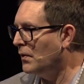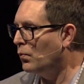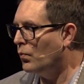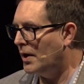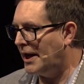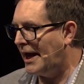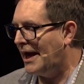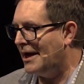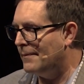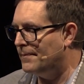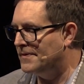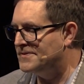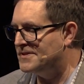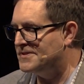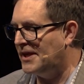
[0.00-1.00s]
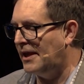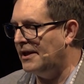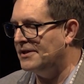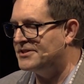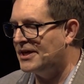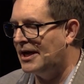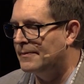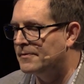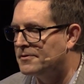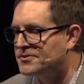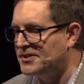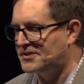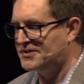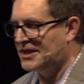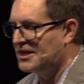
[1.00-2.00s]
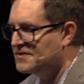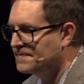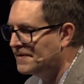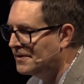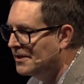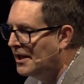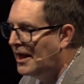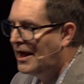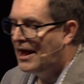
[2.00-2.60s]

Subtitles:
what happens is anytime they're successful,